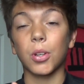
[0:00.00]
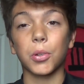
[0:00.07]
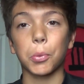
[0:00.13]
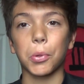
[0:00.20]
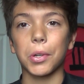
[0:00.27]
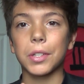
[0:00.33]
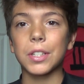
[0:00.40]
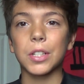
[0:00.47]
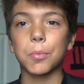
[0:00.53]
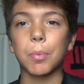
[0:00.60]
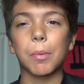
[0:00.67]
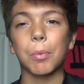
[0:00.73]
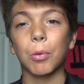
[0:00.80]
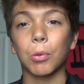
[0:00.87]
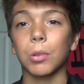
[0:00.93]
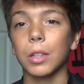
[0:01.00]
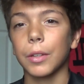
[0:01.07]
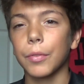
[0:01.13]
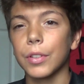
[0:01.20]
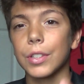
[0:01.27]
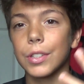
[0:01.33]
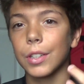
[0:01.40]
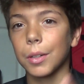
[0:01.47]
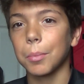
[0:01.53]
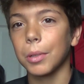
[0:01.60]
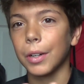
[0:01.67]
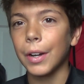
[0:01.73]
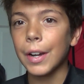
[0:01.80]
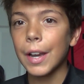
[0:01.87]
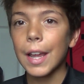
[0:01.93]
Sartorius, it's people who leave his
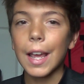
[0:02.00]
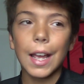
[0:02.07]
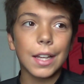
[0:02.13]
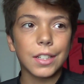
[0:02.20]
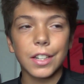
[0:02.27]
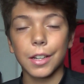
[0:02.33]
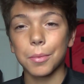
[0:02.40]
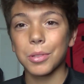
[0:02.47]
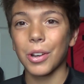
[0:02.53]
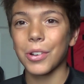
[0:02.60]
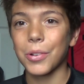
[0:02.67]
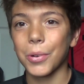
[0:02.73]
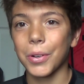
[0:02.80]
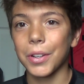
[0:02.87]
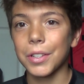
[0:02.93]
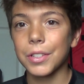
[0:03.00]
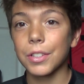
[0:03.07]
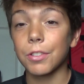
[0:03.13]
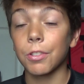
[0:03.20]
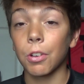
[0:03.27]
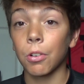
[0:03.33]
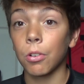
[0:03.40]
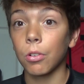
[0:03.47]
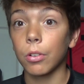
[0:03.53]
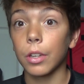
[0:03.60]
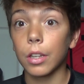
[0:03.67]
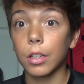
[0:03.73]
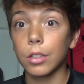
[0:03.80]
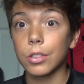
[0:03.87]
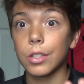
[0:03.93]
number as Jacob Sartorius. So
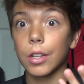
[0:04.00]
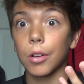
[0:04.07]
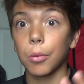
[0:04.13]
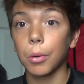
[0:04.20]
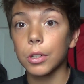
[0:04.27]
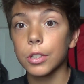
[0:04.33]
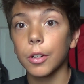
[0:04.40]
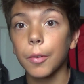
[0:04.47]
yeah, let's see how it works